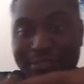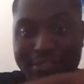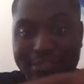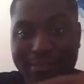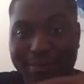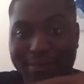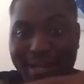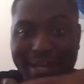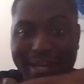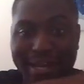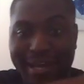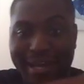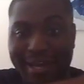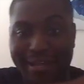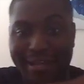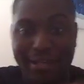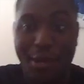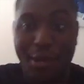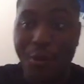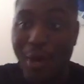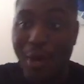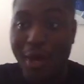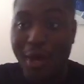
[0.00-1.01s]
Shibata
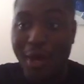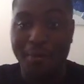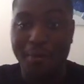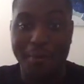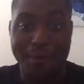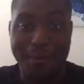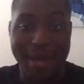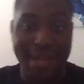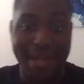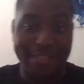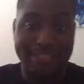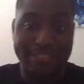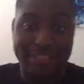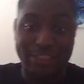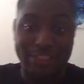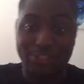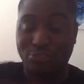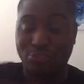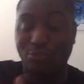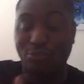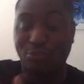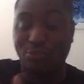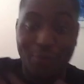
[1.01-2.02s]
had no elbow pad,
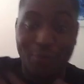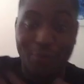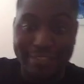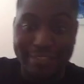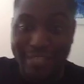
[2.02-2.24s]
just throwing